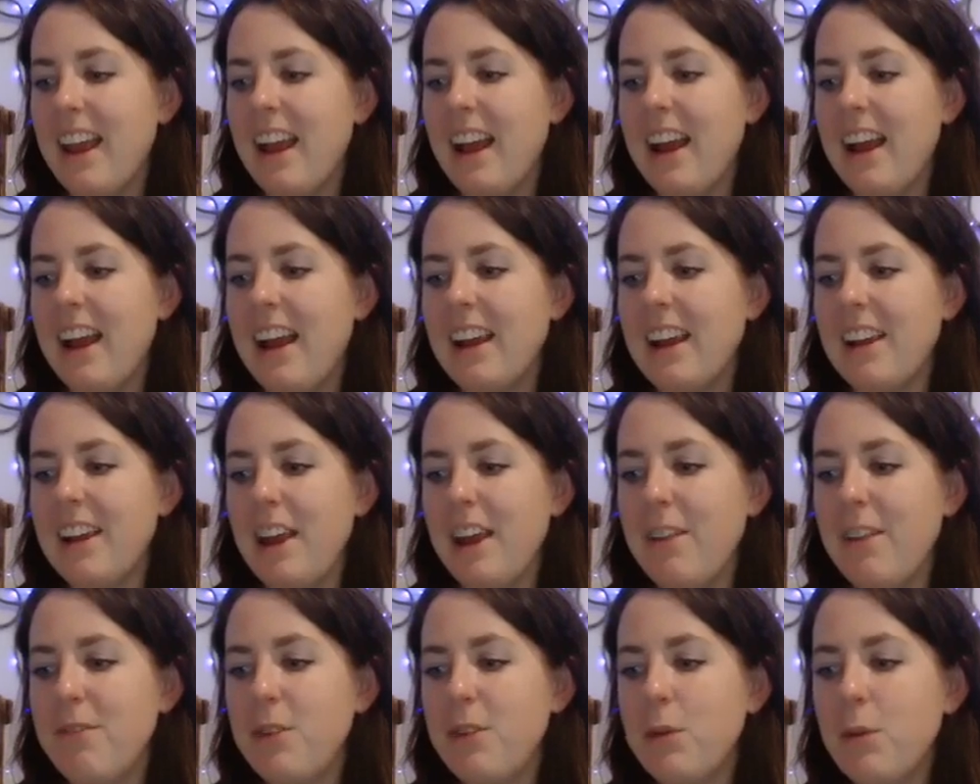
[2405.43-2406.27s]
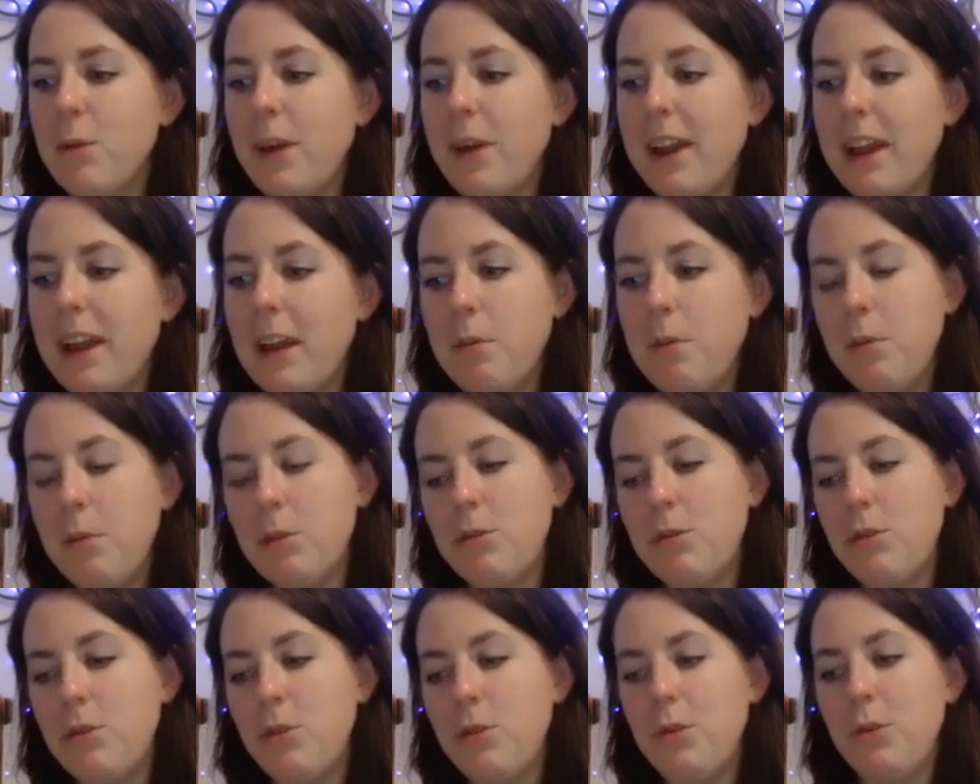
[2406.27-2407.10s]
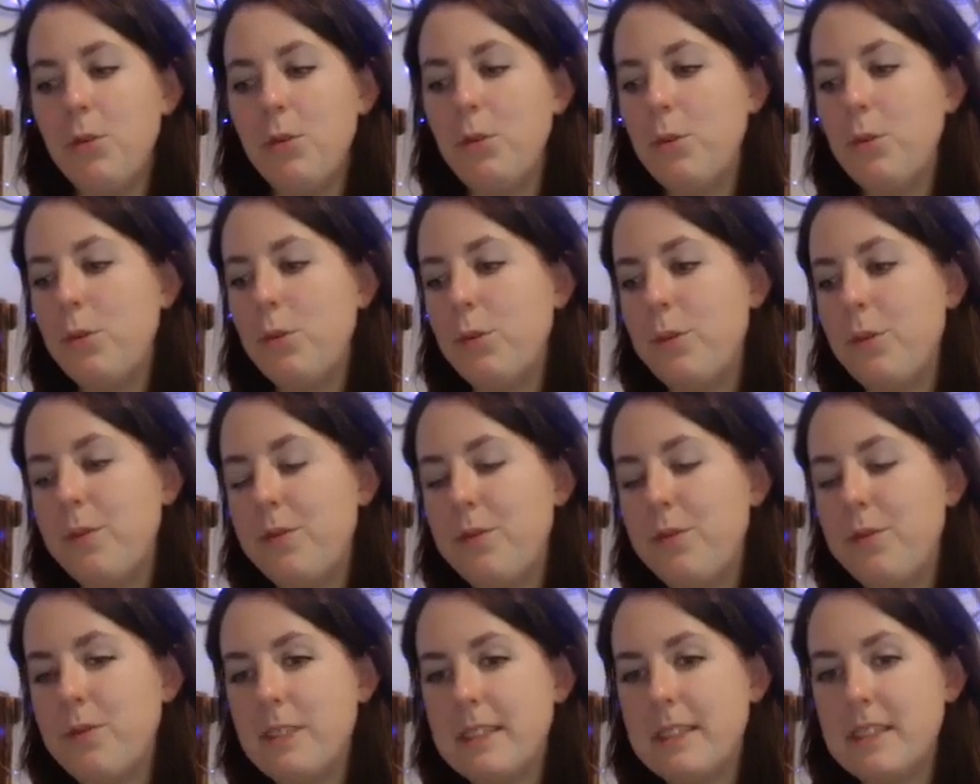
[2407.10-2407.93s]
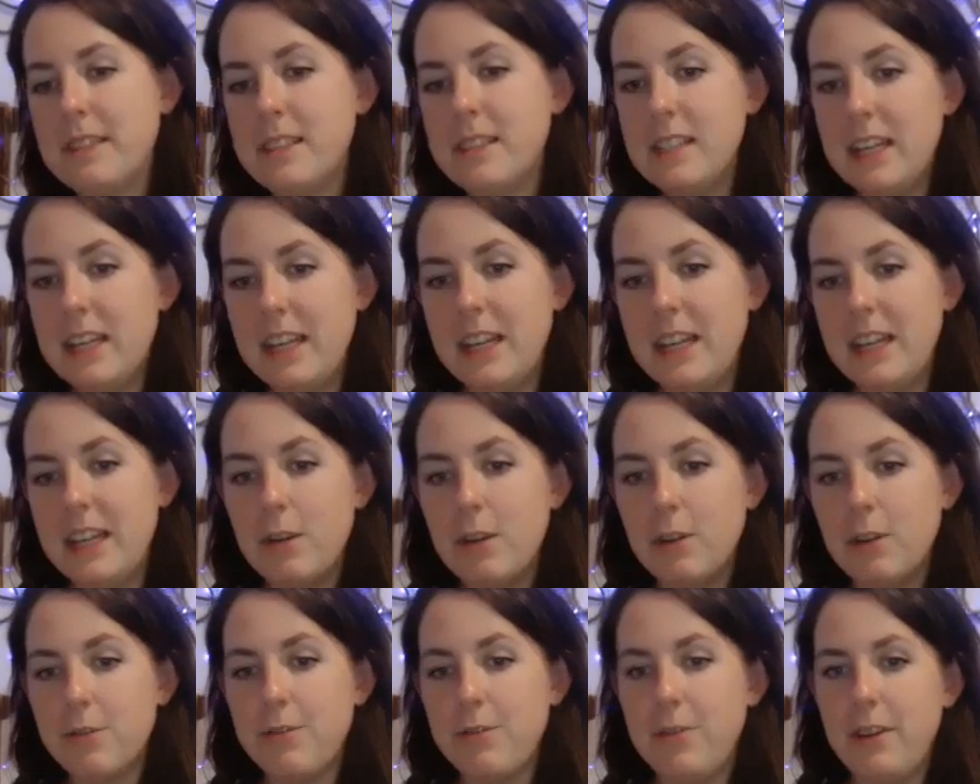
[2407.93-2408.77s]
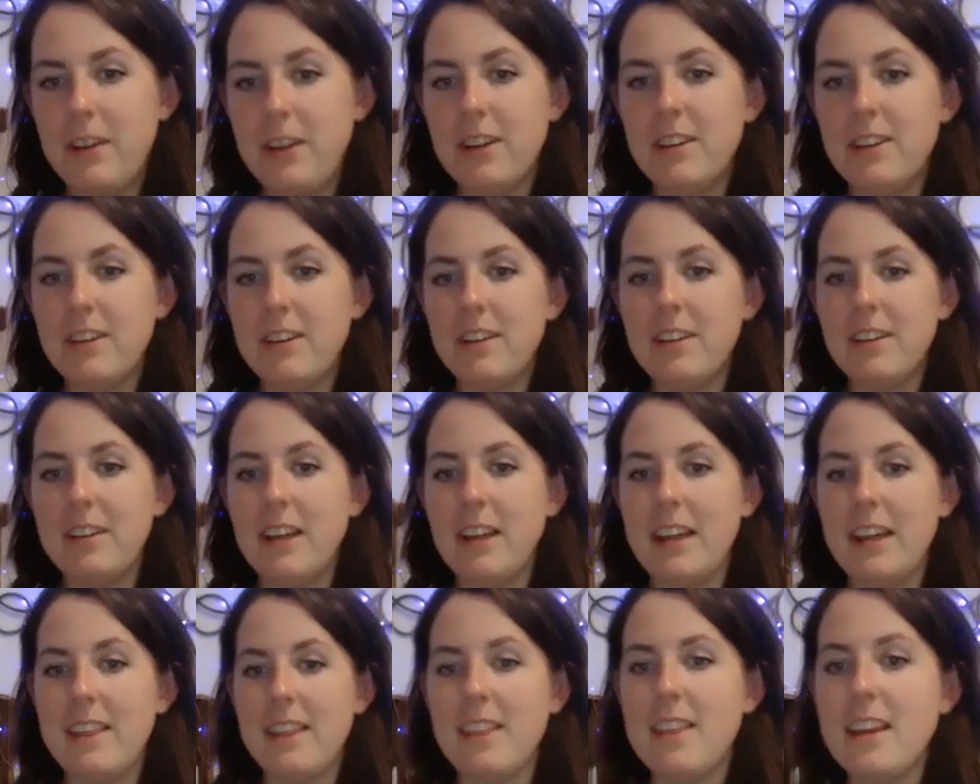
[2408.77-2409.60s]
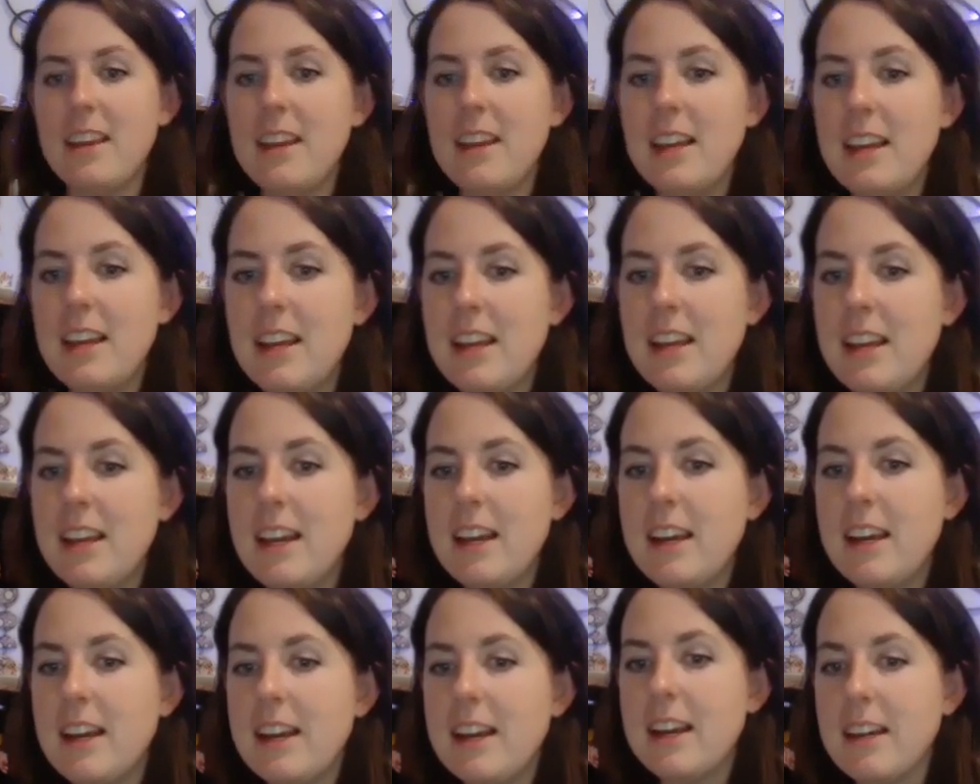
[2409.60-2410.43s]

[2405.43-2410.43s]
If you were able to see or feel the